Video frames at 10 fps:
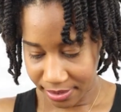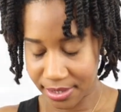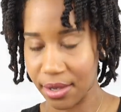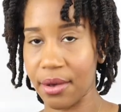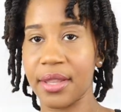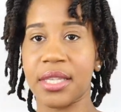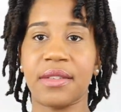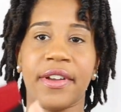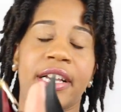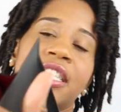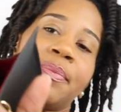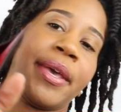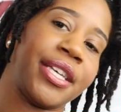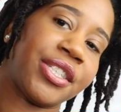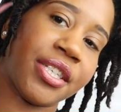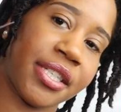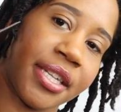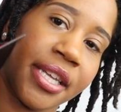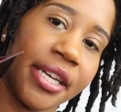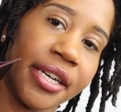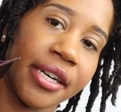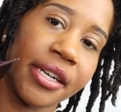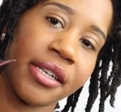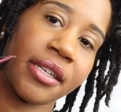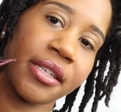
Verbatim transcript: So this is very spacious in here.